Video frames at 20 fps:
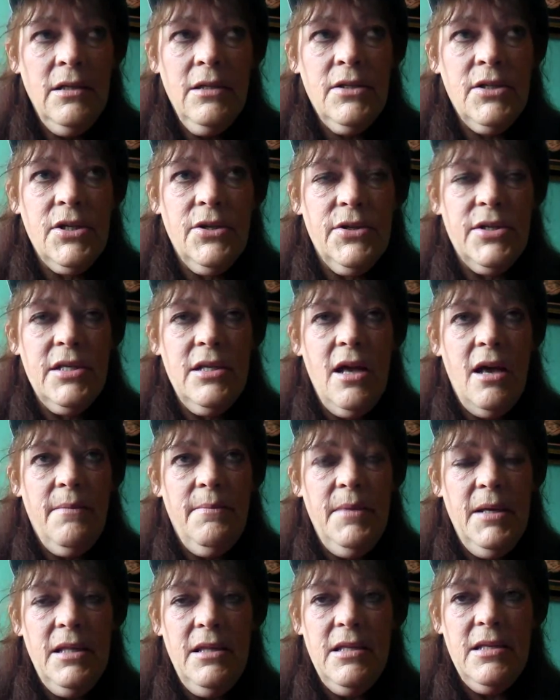So it's
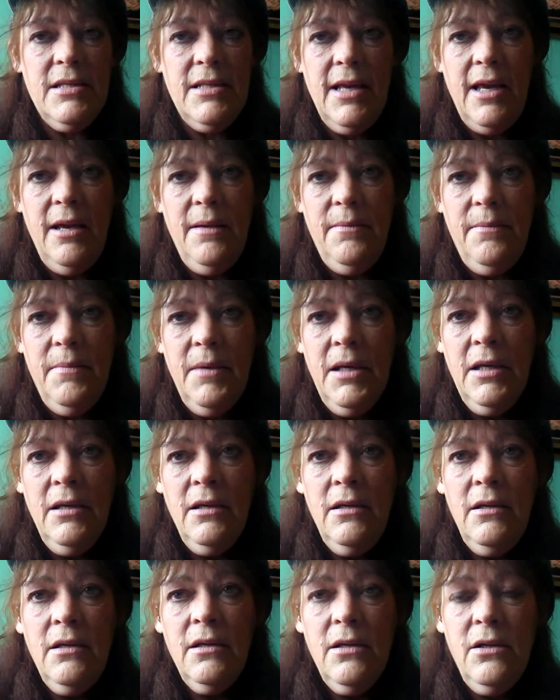not been the same
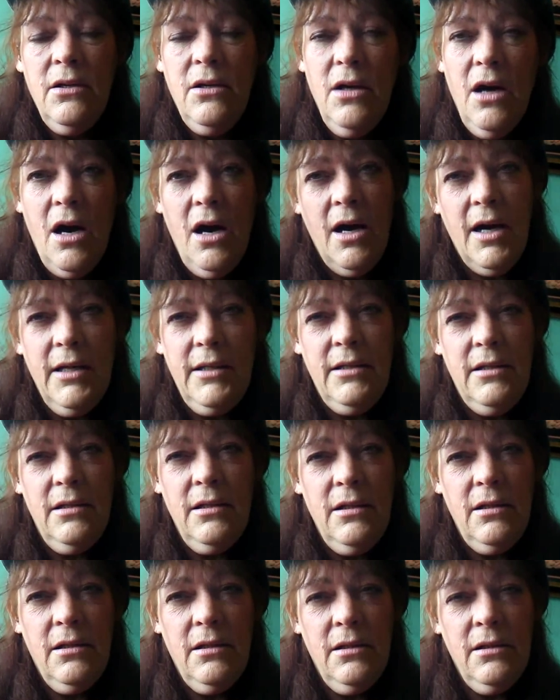God
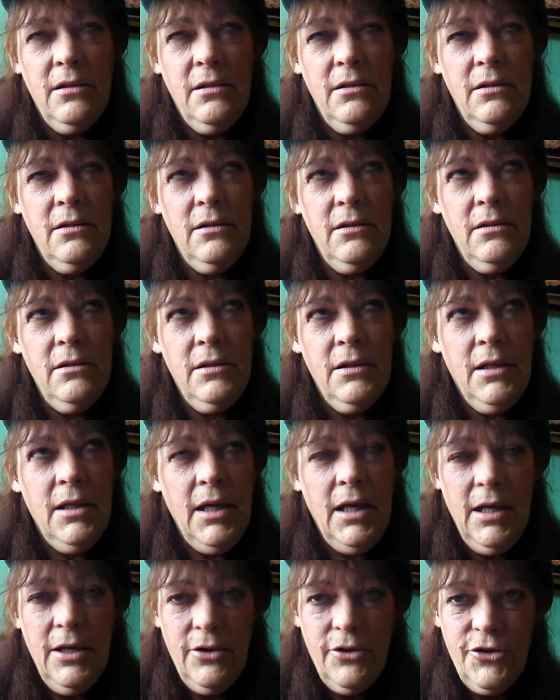
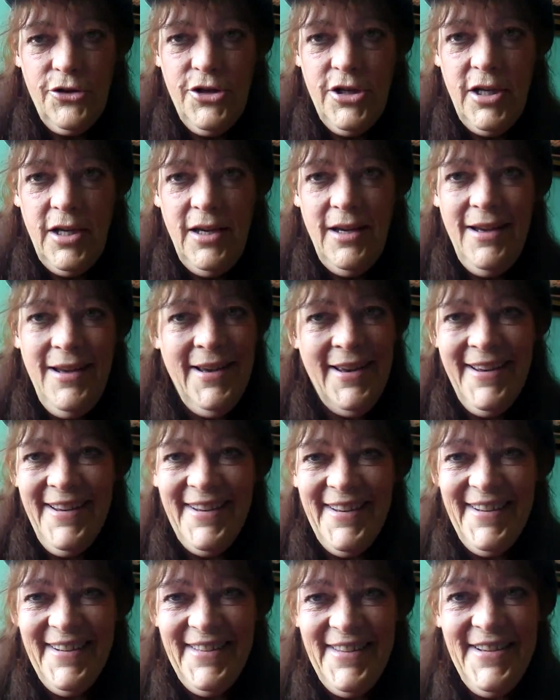energy.
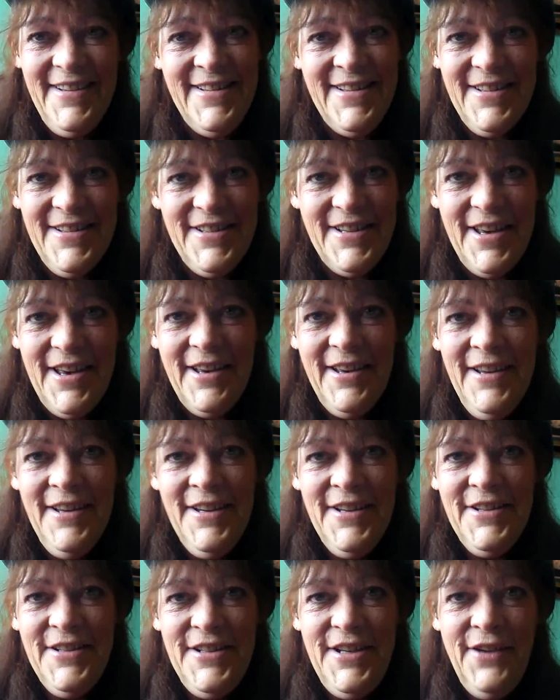This is a
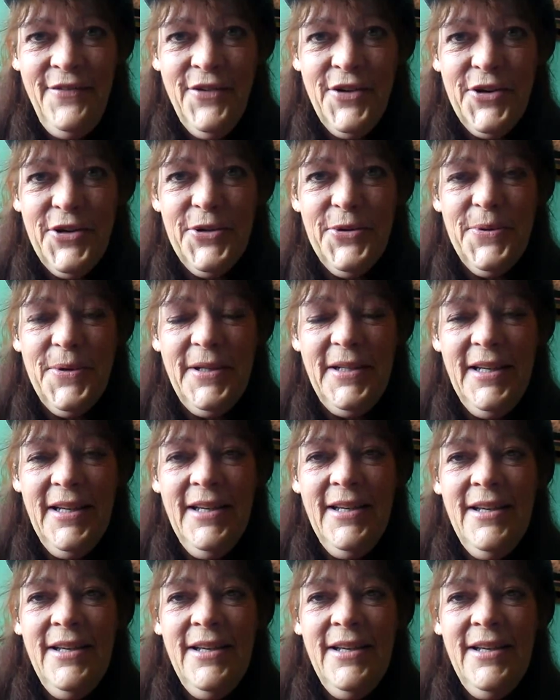difficult one.